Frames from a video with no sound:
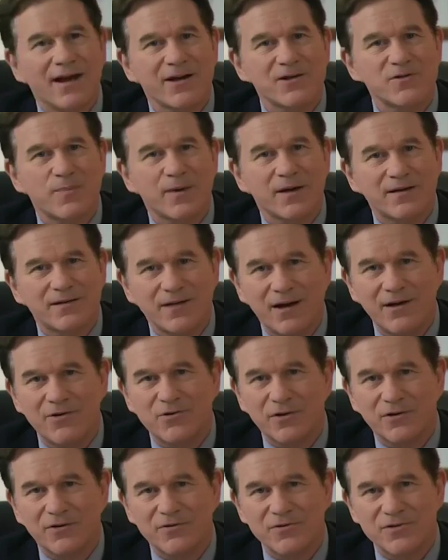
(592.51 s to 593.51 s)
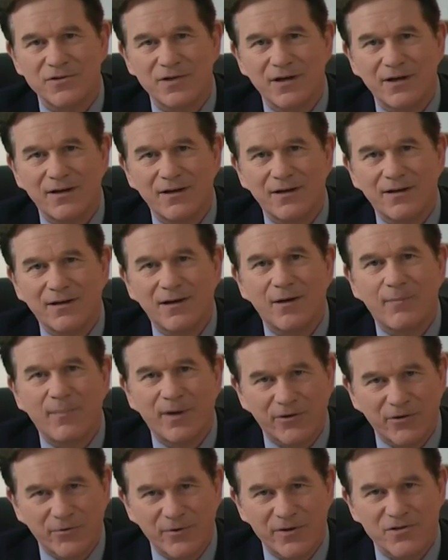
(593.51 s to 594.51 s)
expectations
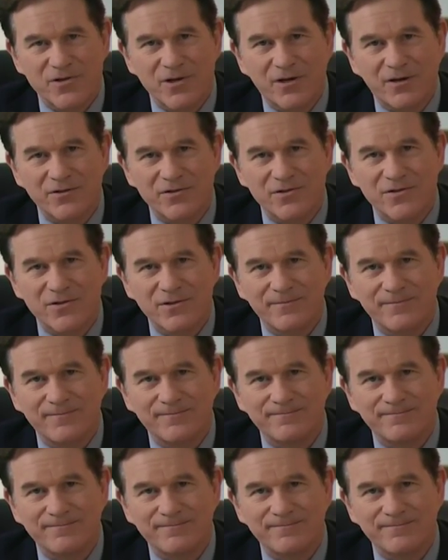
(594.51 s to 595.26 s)
about the results.